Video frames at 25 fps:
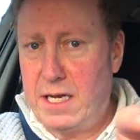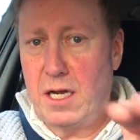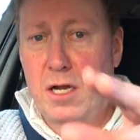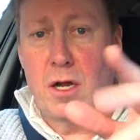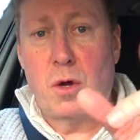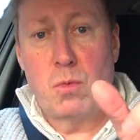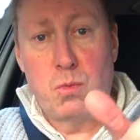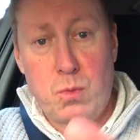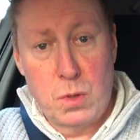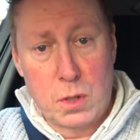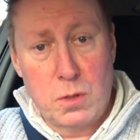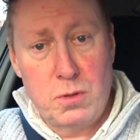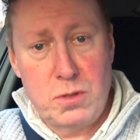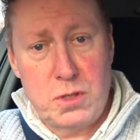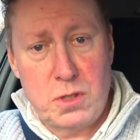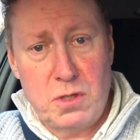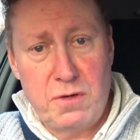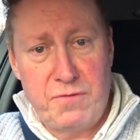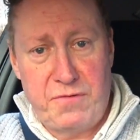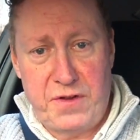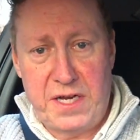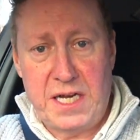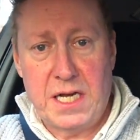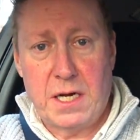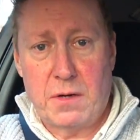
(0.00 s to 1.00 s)
And I will do a
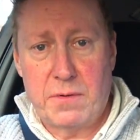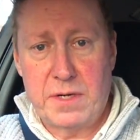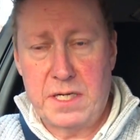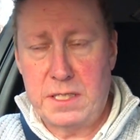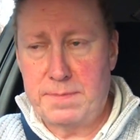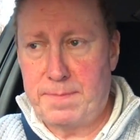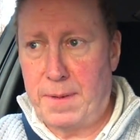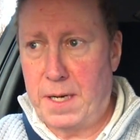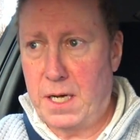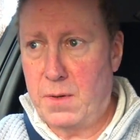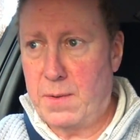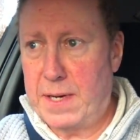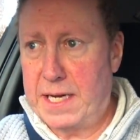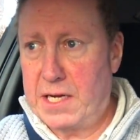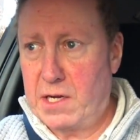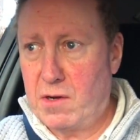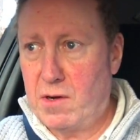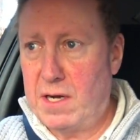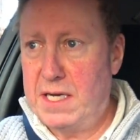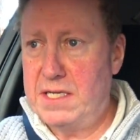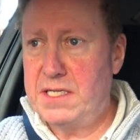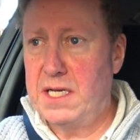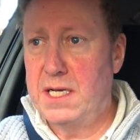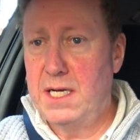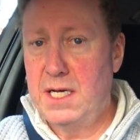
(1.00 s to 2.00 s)
video on this, by the way,
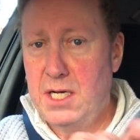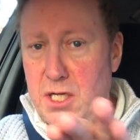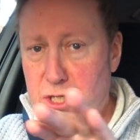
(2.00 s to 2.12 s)
guys,